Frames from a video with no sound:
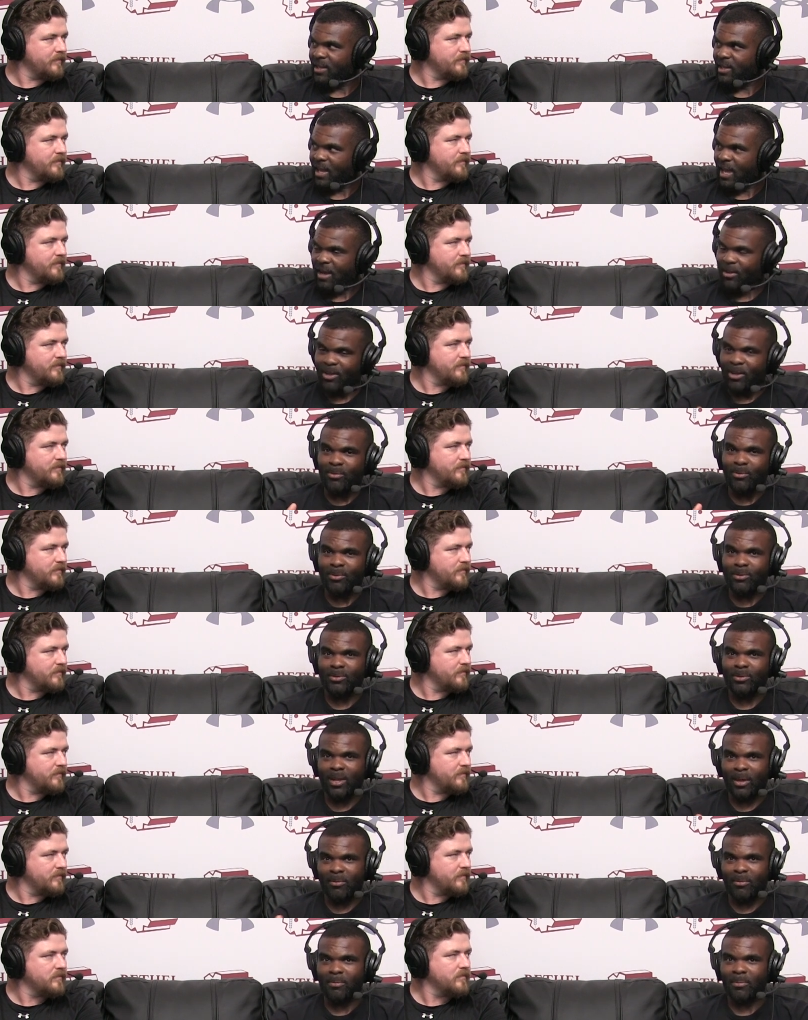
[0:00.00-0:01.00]
Speaker 1: and now they were
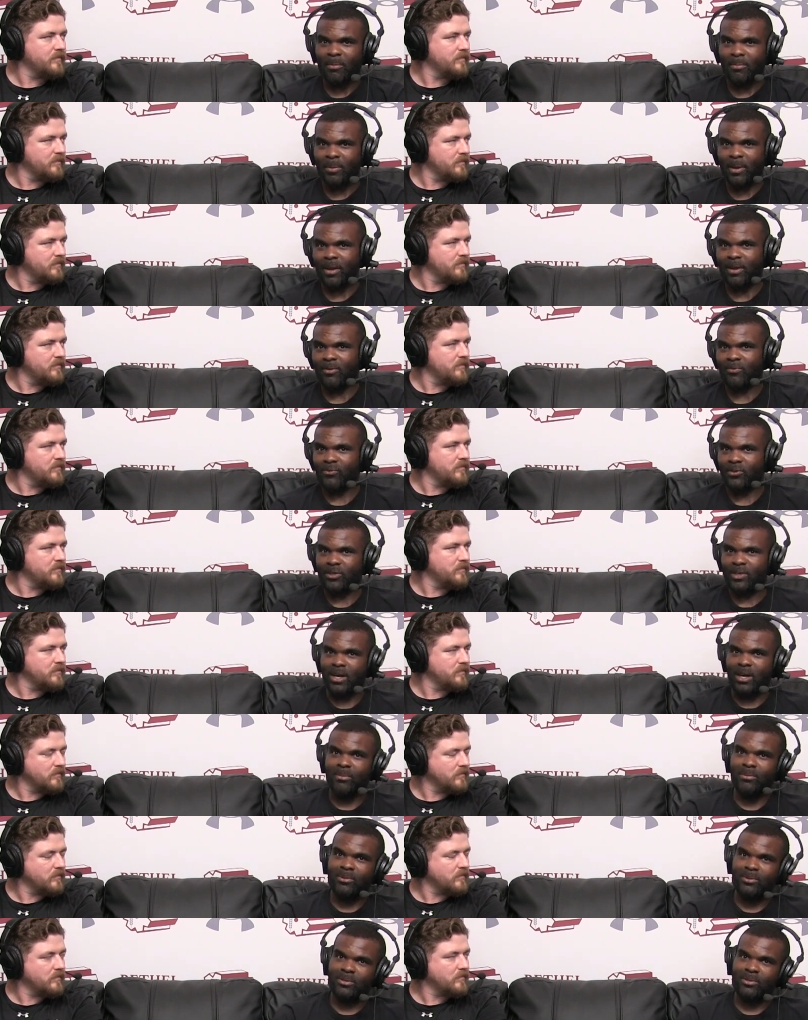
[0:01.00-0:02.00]
they were preparing for
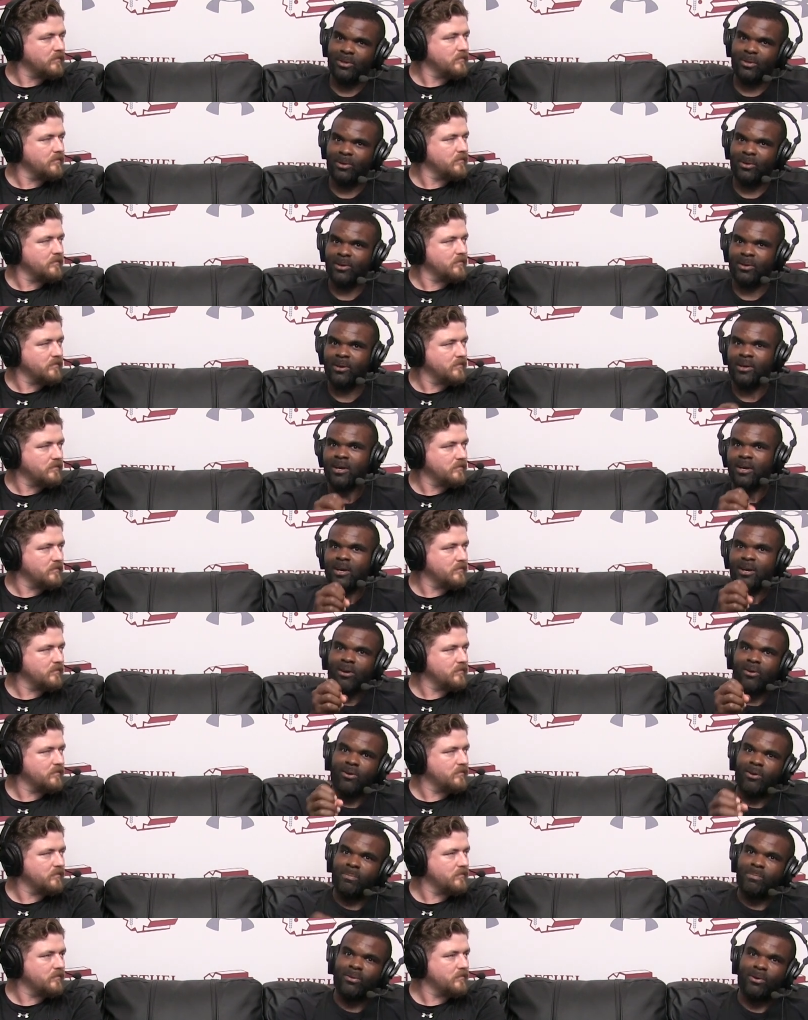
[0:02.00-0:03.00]
doubles or
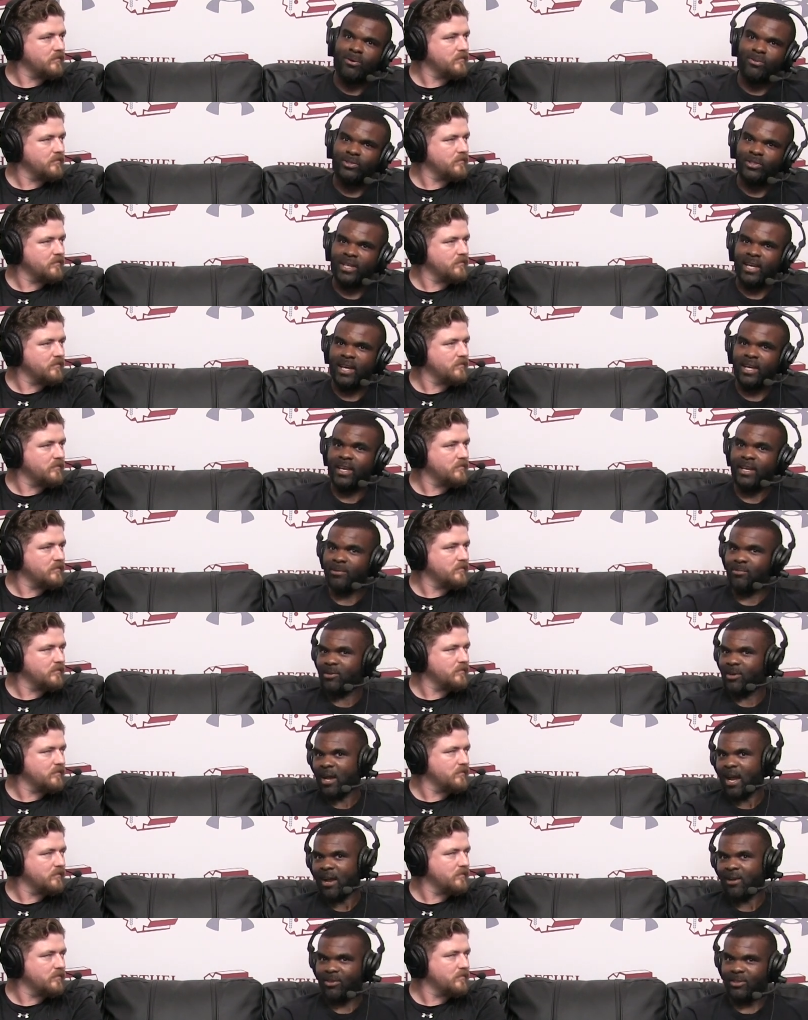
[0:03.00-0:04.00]
or pro set and
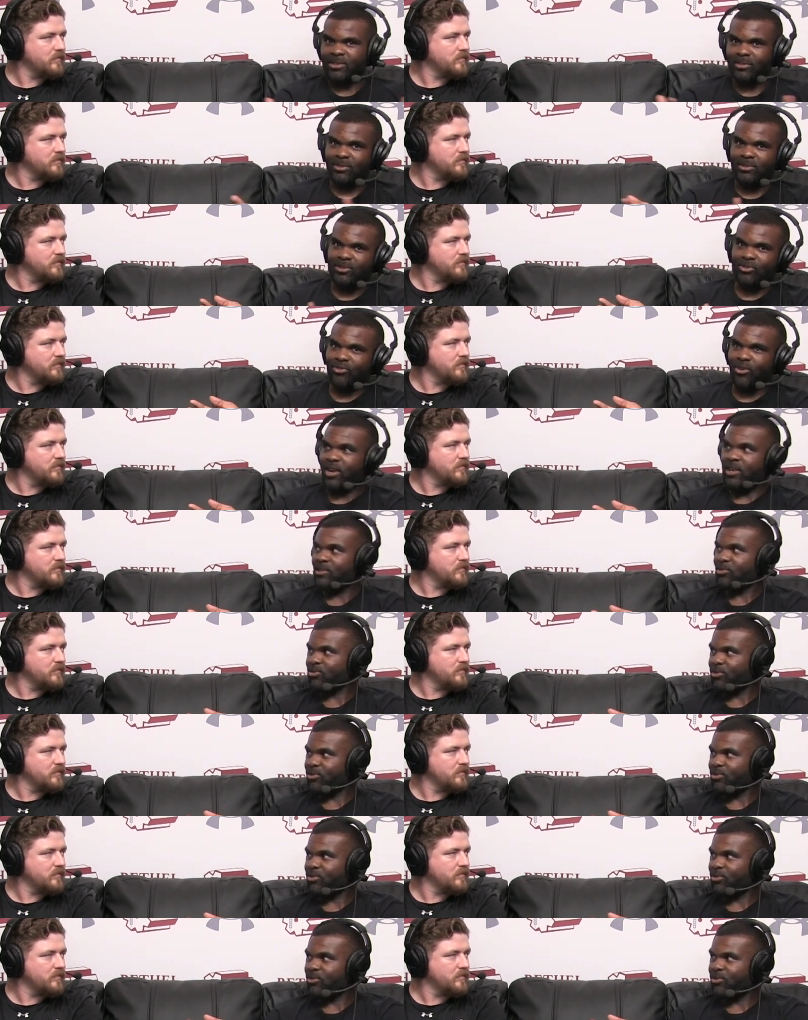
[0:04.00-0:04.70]
we're out in straight